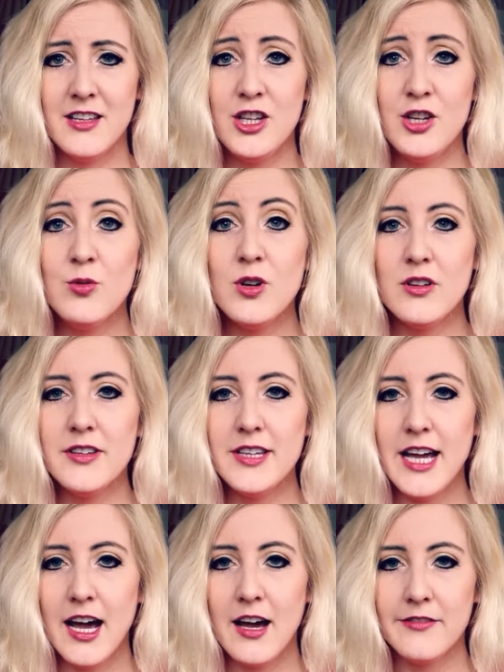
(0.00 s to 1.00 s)
you will
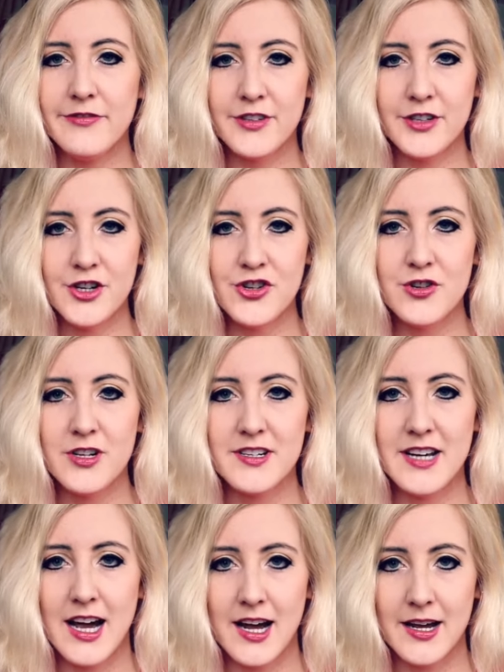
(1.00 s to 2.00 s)
only have for a short
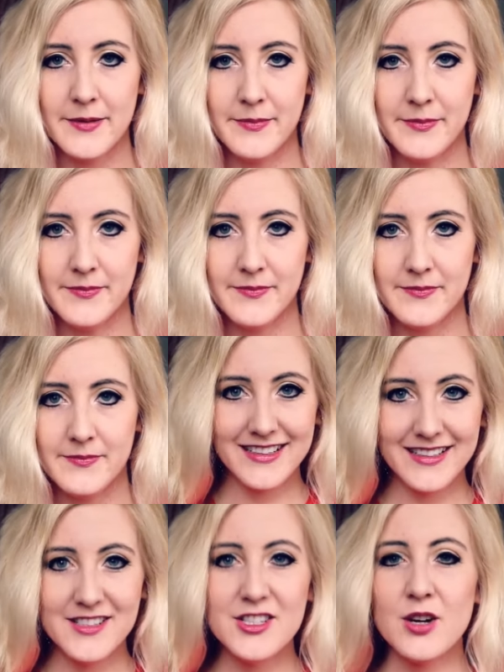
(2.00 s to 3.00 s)
time.
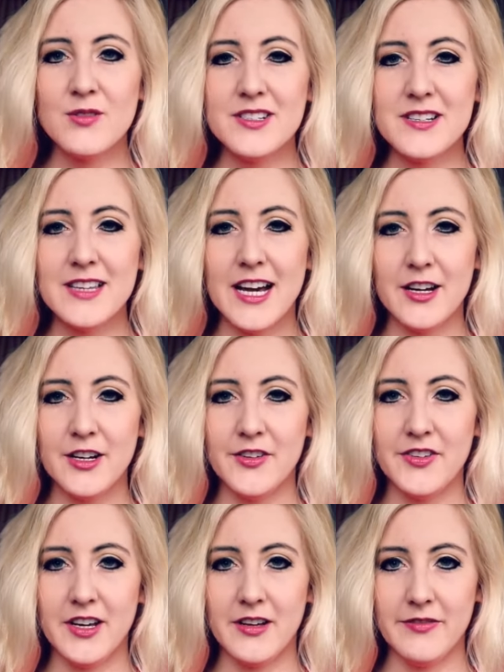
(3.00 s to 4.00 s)
Don't allow
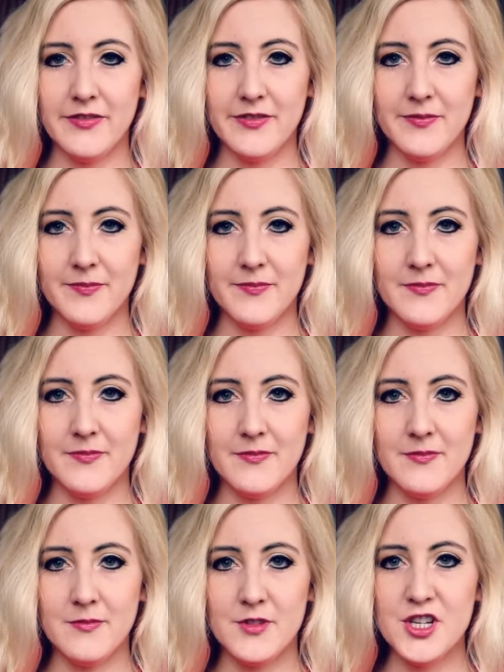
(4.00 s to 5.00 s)
yourself
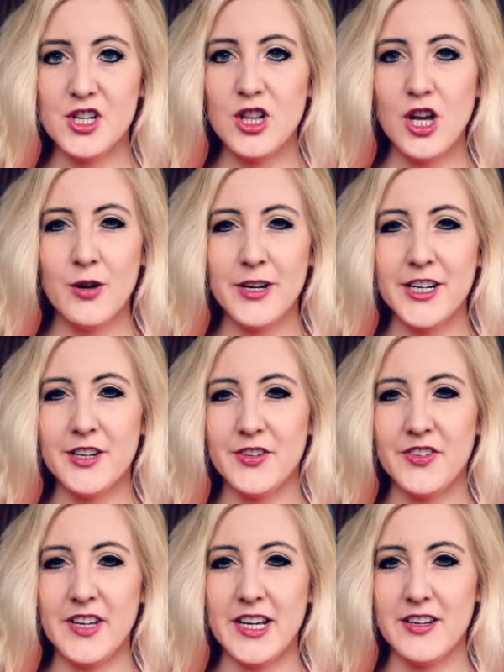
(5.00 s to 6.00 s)
to lower your
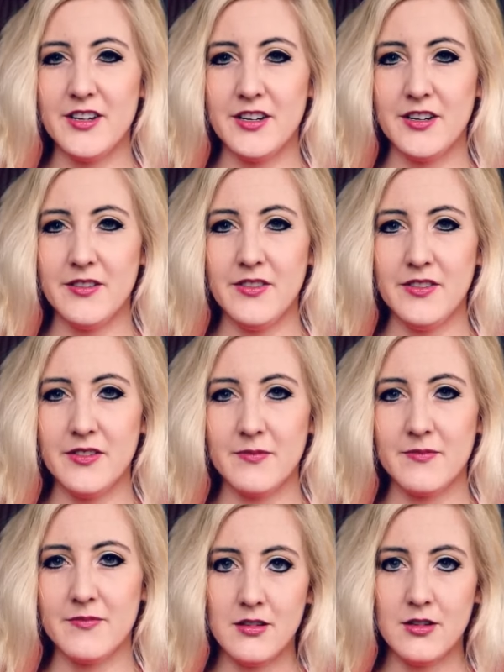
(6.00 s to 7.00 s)
standards
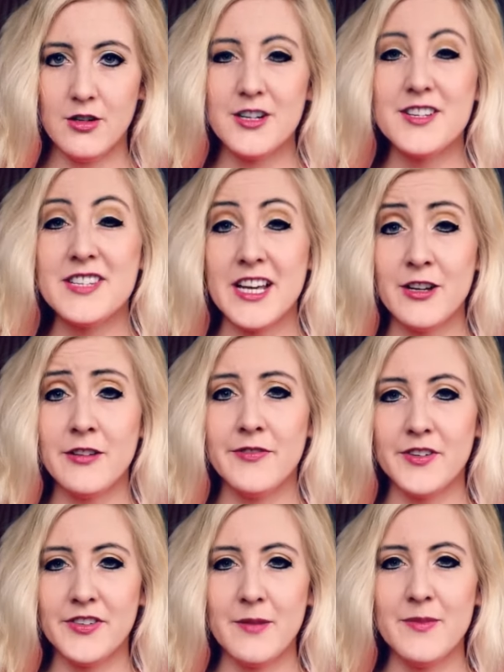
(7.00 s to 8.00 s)
or settle
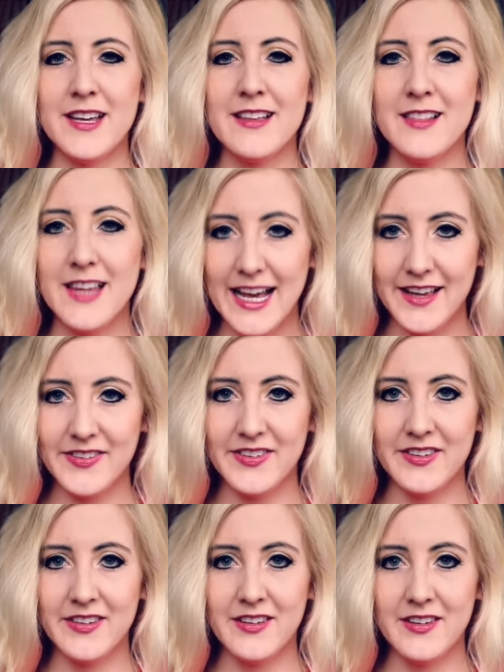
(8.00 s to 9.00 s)
for something
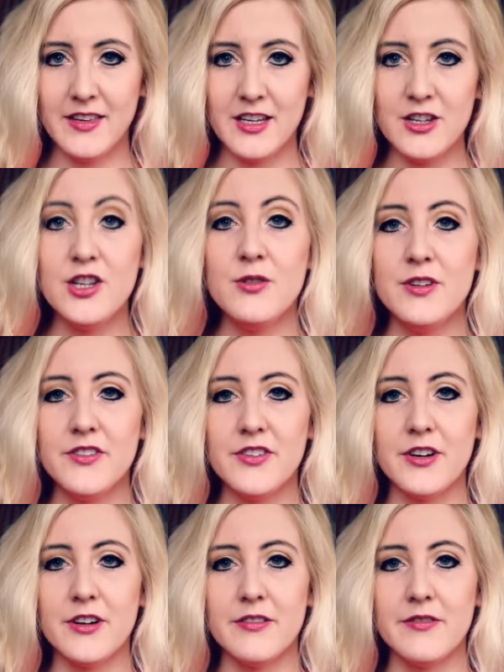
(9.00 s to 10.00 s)
less than you
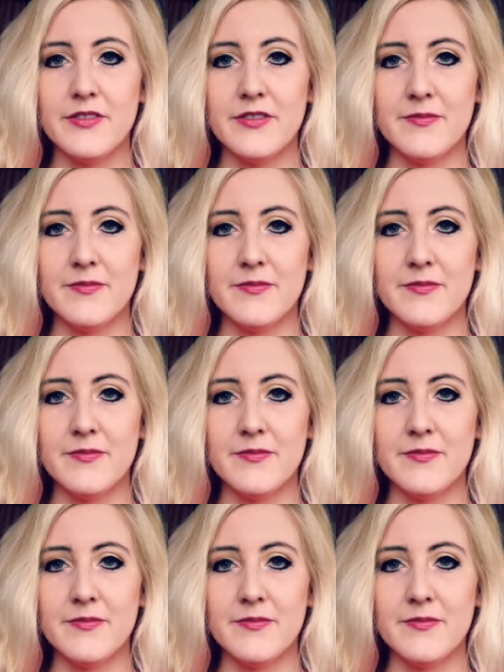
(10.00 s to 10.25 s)
deserve.